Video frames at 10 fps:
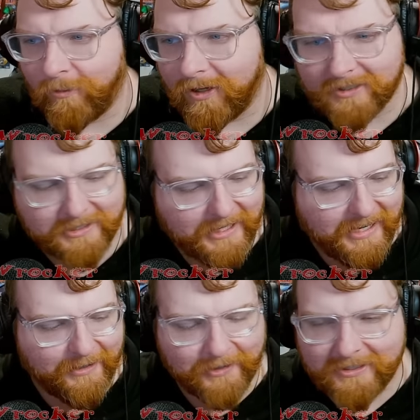one
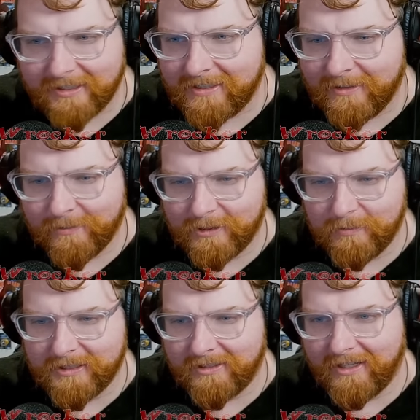side. Looks like something was
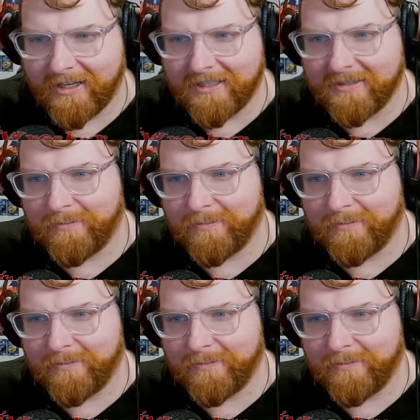misaligned.